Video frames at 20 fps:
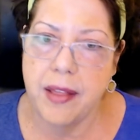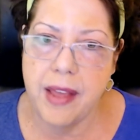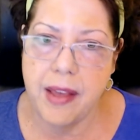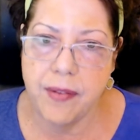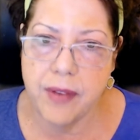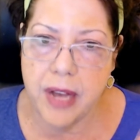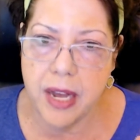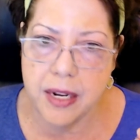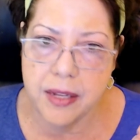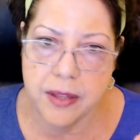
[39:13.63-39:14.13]

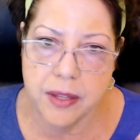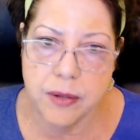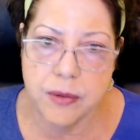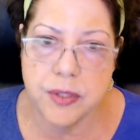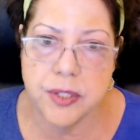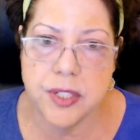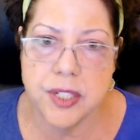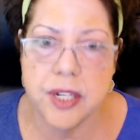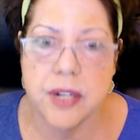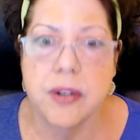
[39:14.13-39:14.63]
They've got those
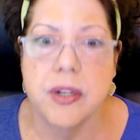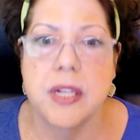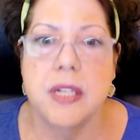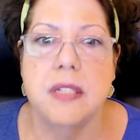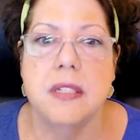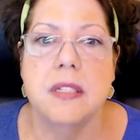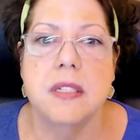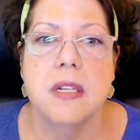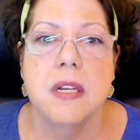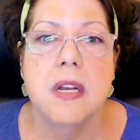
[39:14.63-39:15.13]

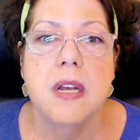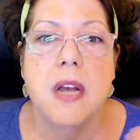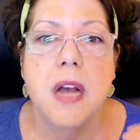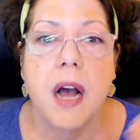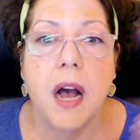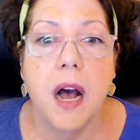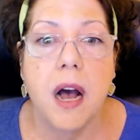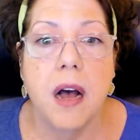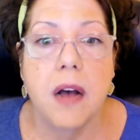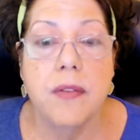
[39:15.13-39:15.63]
series
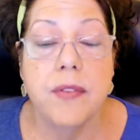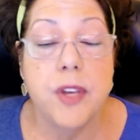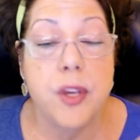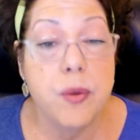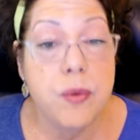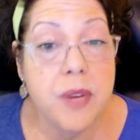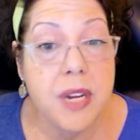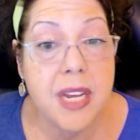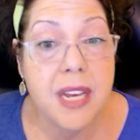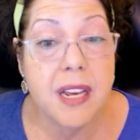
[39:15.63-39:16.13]
of
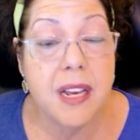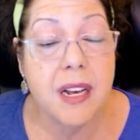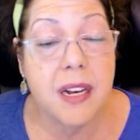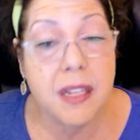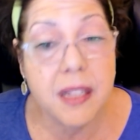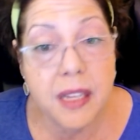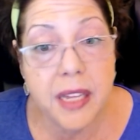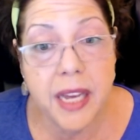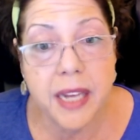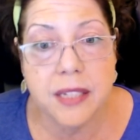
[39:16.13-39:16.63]
unique
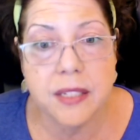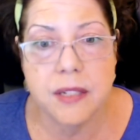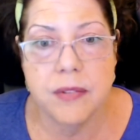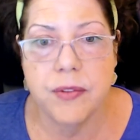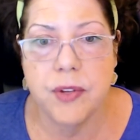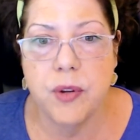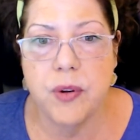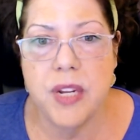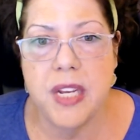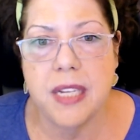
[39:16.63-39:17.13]
clicks, of
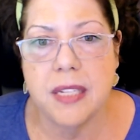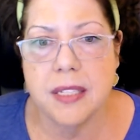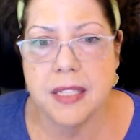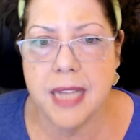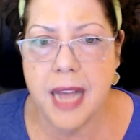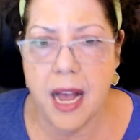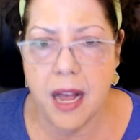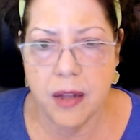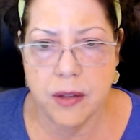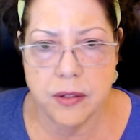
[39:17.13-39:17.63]
unique
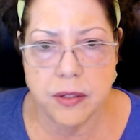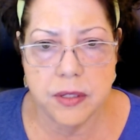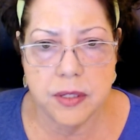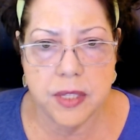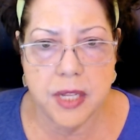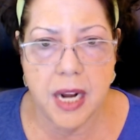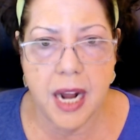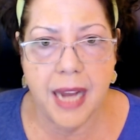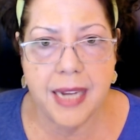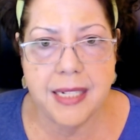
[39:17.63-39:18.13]
sounds
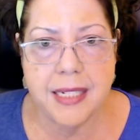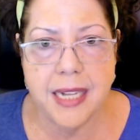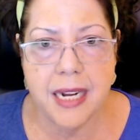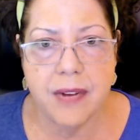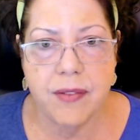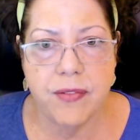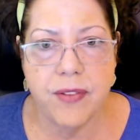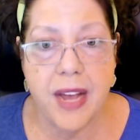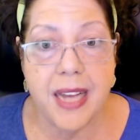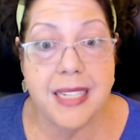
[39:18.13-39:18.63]
that
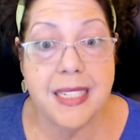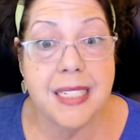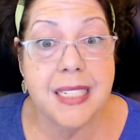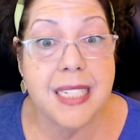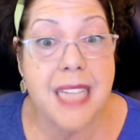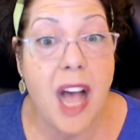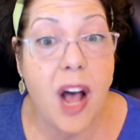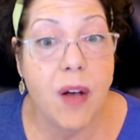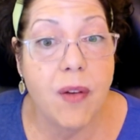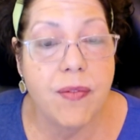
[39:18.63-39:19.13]
identify
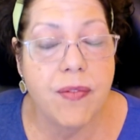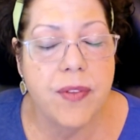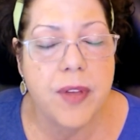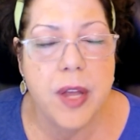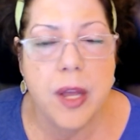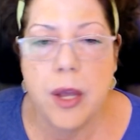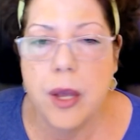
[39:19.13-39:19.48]
self.